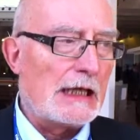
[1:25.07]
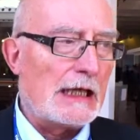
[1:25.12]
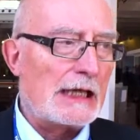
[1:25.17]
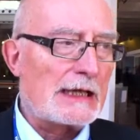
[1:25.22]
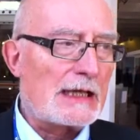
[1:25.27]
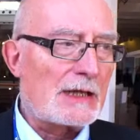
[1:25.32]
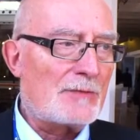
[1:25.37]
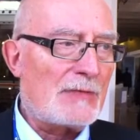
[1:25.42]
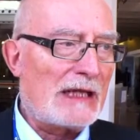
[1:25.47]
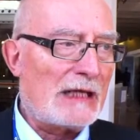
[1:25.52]

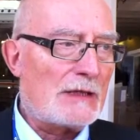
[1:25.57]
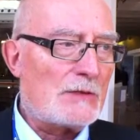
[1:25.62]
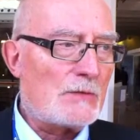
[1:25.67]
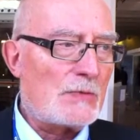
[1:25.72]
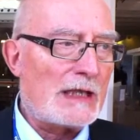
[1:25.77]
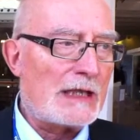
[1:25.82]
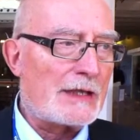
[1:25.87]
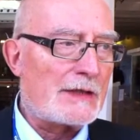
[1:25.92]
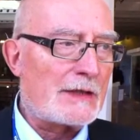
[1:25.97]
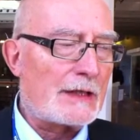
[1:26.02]
And I mean
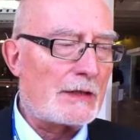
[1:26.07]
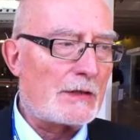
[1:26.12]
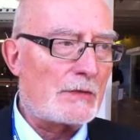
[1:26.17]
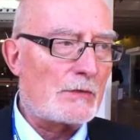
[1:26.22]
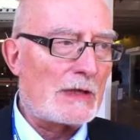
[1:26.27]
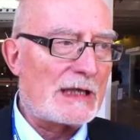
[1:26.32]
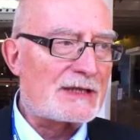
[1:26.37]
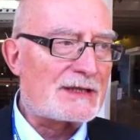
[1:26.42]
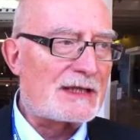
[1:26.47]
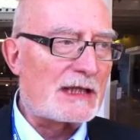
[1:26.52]
with
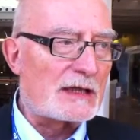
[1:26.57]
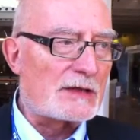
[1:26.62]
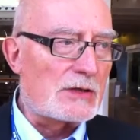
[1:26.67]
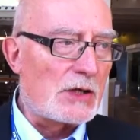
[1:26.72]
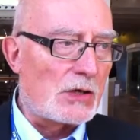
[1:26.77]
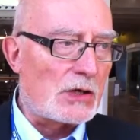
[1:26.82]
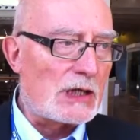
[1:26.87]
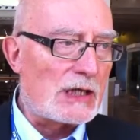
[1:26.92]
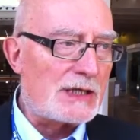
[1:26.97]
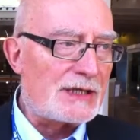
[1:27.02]
when
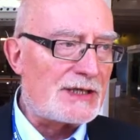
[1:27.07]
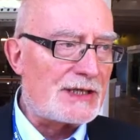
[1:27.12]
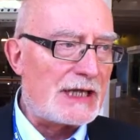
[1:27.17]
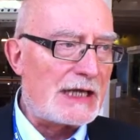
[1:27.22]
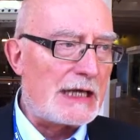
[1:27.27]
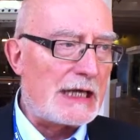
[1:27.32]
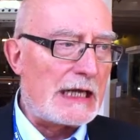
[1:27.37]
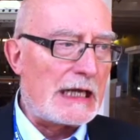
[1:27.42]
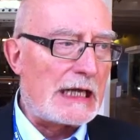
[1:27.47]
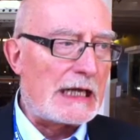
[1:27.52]

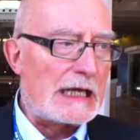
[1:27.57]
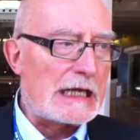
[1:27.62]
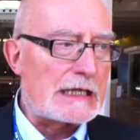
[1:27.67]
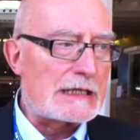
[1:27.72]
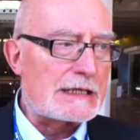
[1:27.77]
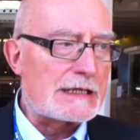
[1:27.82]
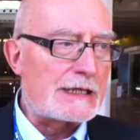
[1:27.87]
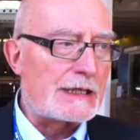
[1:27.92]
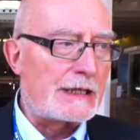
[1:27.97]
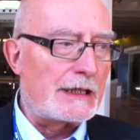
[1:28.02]
technology
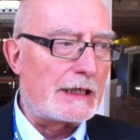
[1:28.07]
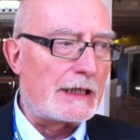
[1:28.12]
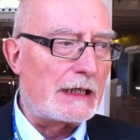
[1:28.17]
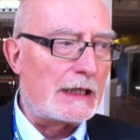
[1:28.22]
and uh,